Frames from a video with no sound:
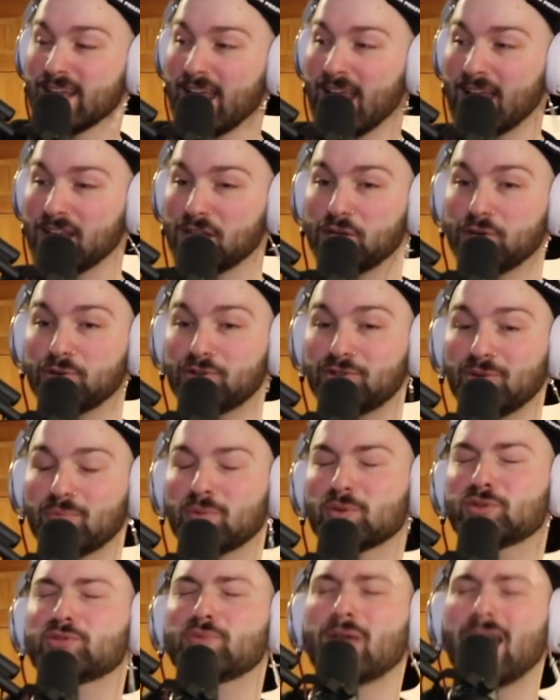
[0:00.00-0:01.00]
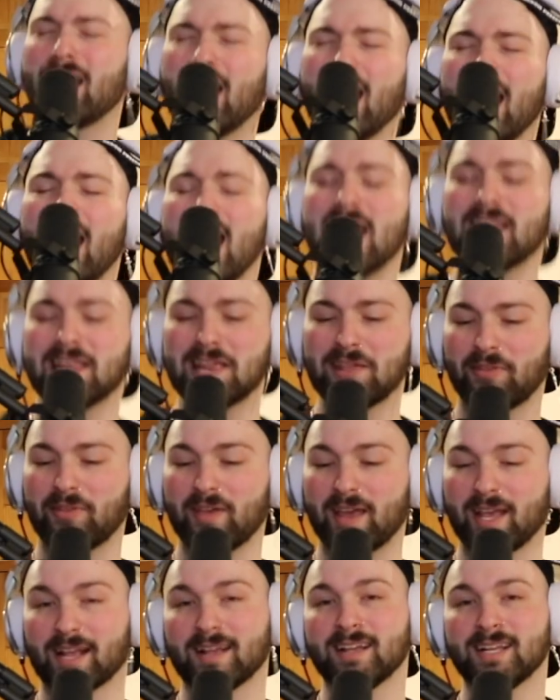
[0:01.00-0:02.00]
And YouTube will do
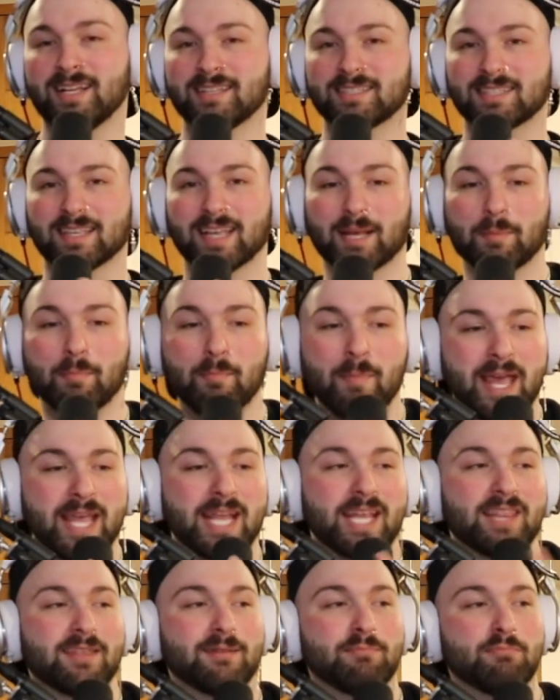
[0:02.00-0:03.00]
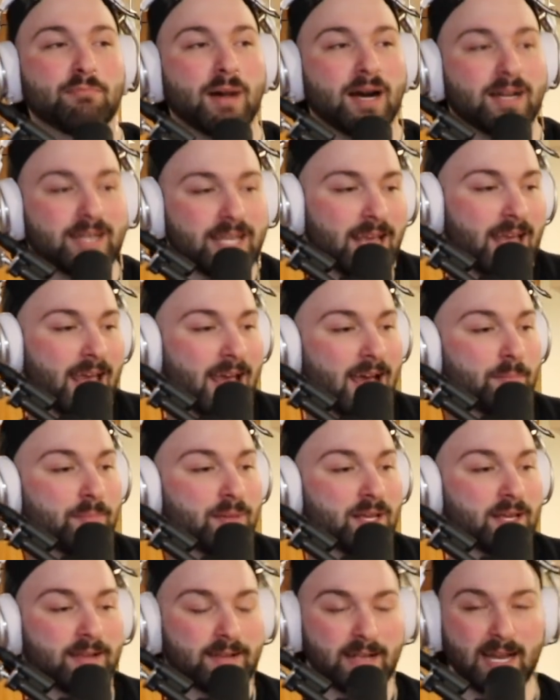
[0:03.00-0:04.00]
anything to like make the money happy.